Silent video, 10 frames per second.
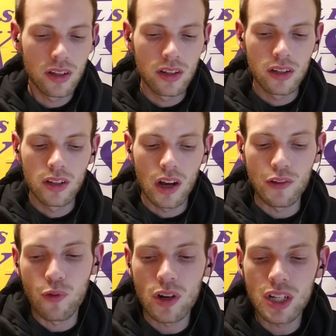
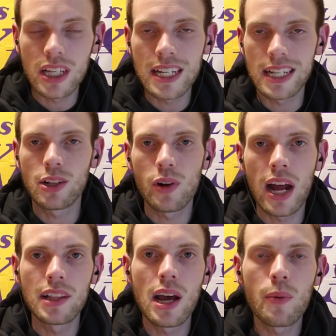Unfortunately, it didn't go down
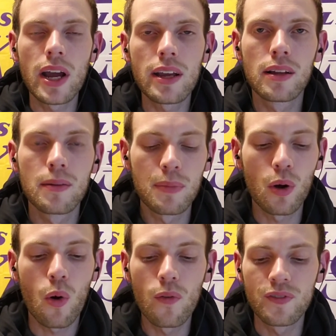that way, but
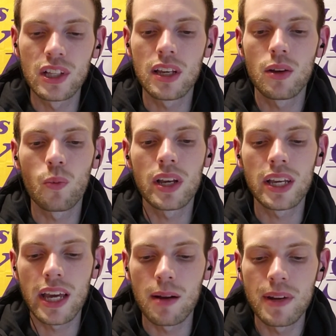hopefully we can get
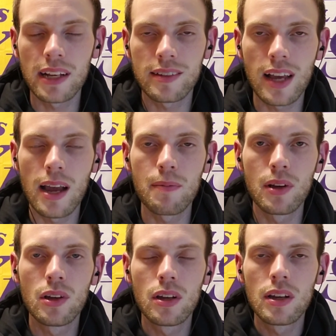him next time.
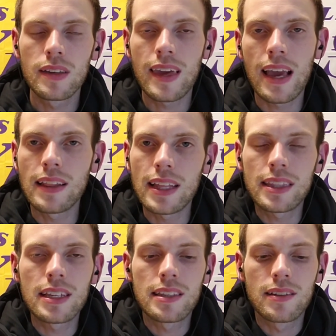Can't let
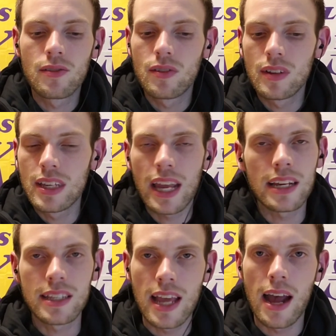this get us
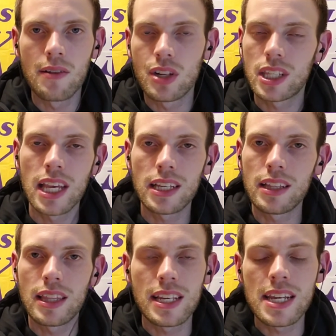down, just like the
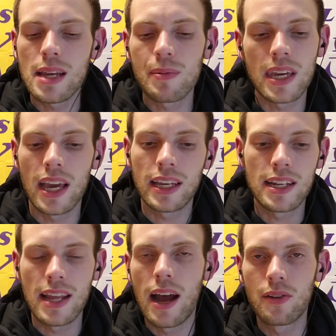team can't get
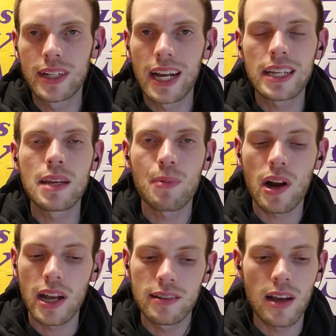down. Got to keep our
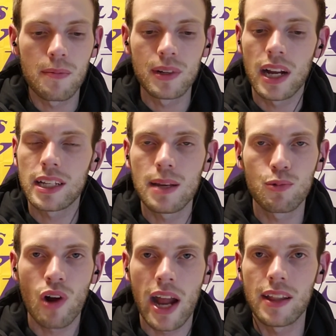heads up. Got to keep
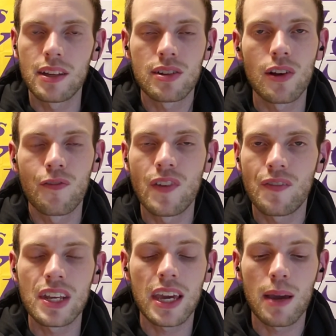grinding. There's still 50
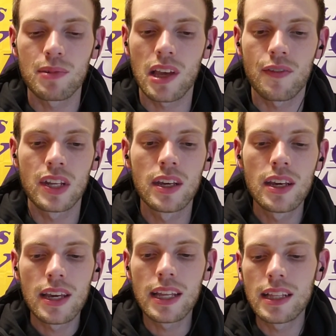games left
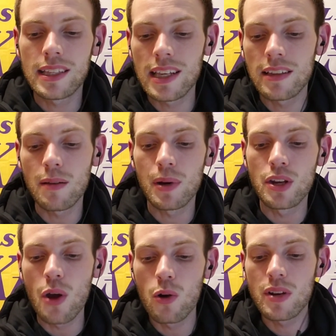in this season, but
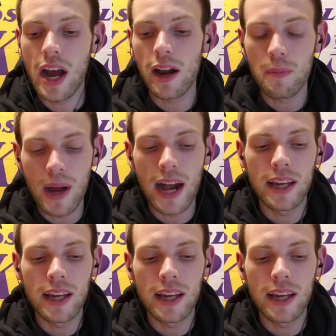no doubt about it,